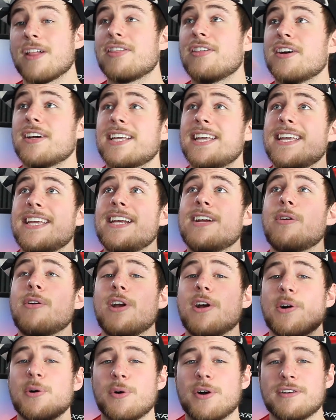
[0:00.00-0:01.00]
The
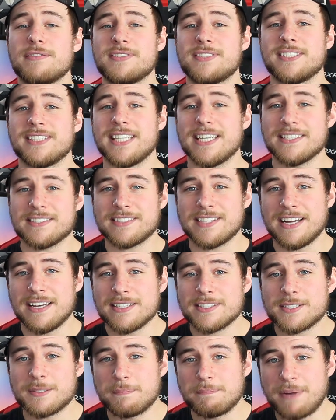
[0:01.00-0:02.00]
hero of C S
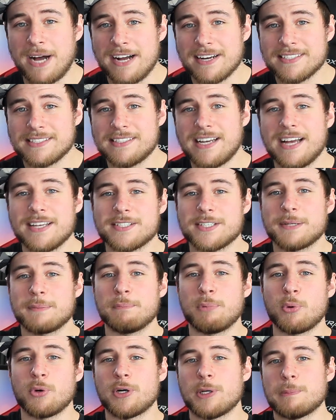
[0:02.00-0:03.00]
S,
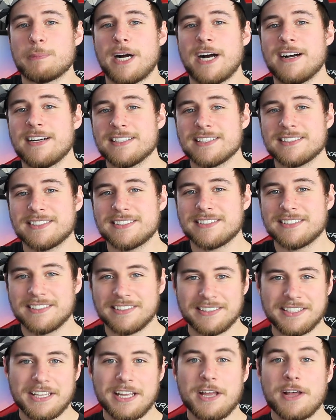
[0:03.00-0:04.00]
box-sizing border-box.
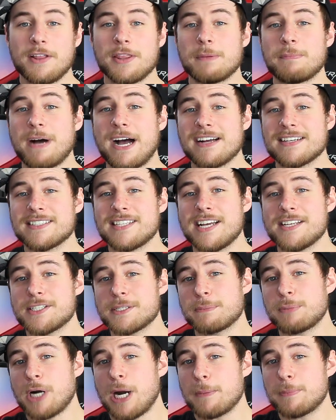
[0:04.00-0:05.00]
The
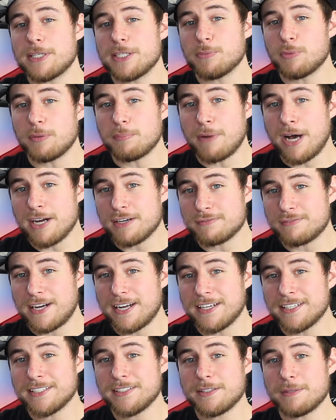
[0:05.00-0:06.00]
box-sizing property will
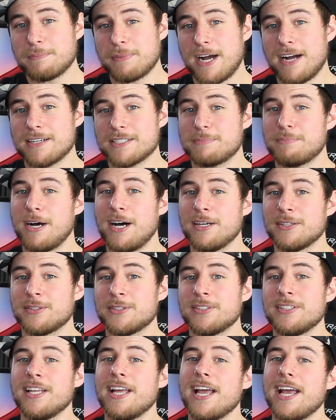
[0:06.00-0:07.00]
modify the box
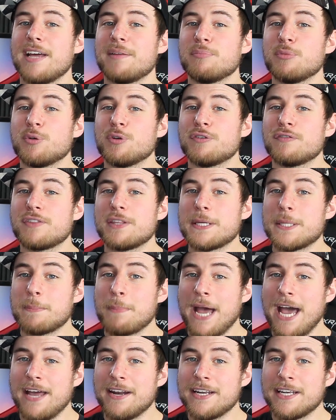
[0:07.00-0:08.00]
model and move the
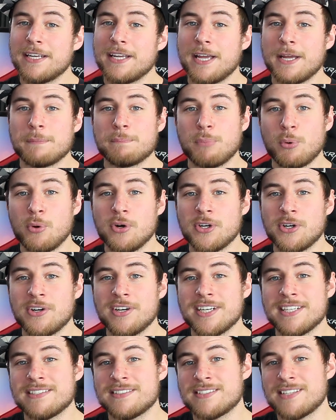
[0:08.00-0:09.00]
padding and
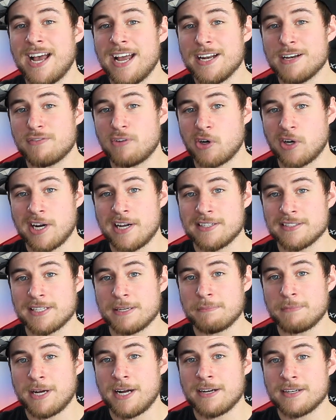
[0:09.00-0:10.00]
border inside of our
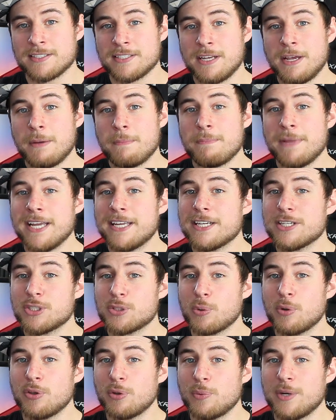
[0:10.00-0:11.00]
content box, making
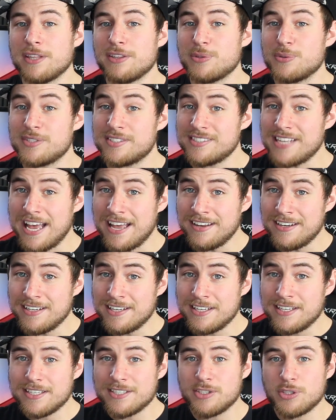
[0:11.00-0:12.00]
sure the width you
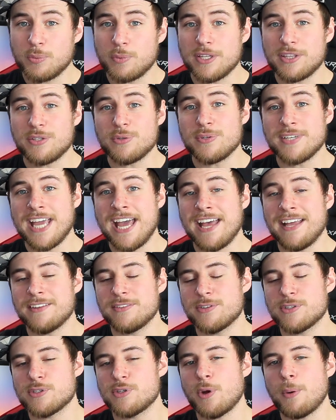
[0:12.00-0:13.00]
set is the width you
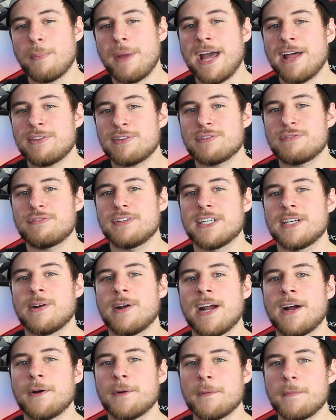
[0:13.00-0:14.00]
get. There's no math to
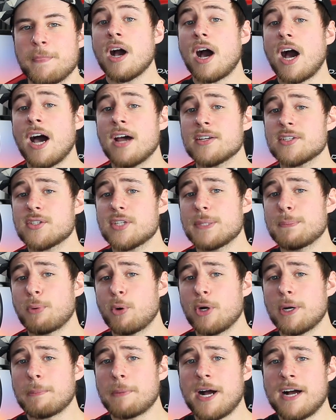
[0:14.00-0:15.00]
figure out. Honestly,
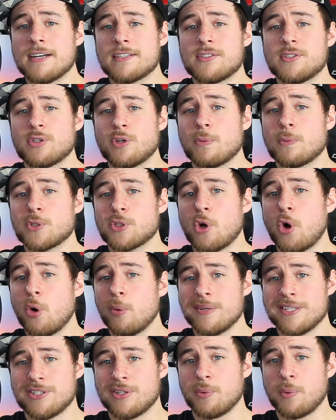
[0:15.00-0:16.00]
border-box is almost
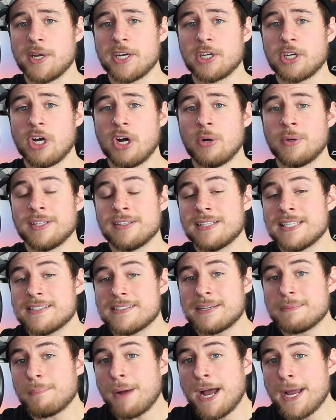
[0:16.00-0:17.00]
always the way to go, at
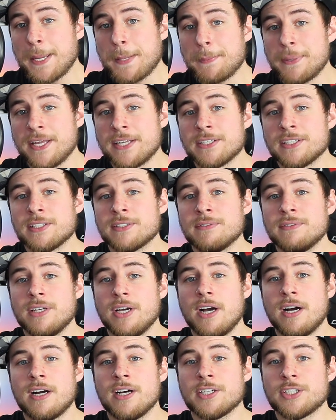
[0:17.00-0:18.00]
least in my opinion.
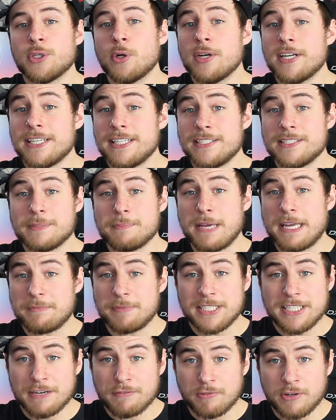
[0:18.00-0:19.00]
Uh, your needs may
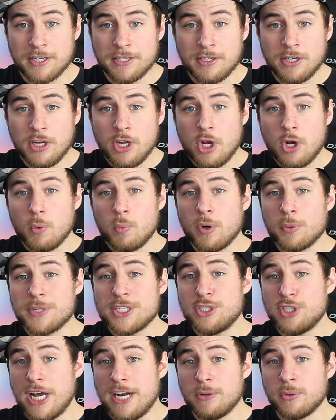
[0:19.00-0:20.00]
be different. What
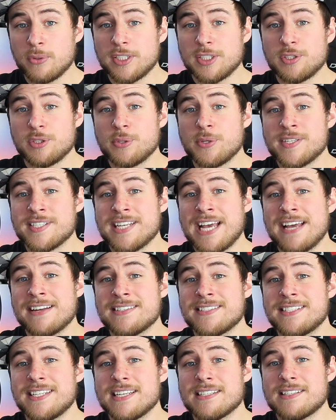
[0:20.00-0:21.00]
we generally do is
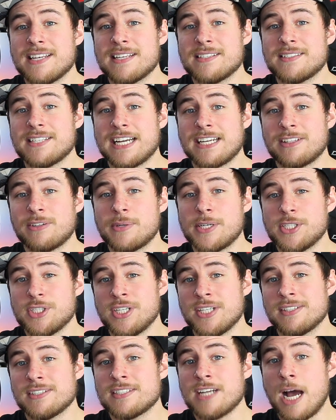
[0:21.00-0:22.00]
add a C S S
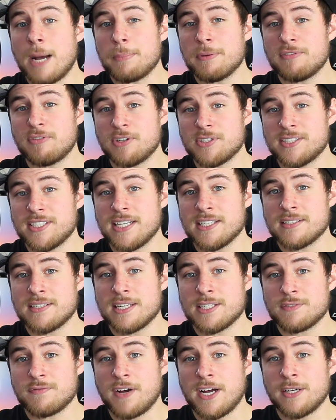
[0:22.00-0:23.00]
declaration at the top of our C S
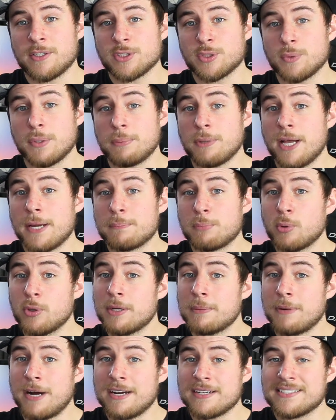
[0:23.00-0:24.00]
S file to apply
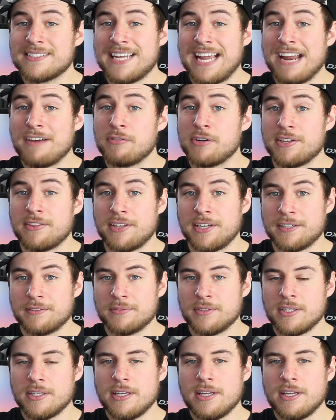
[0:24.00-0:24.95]
border-box to everything.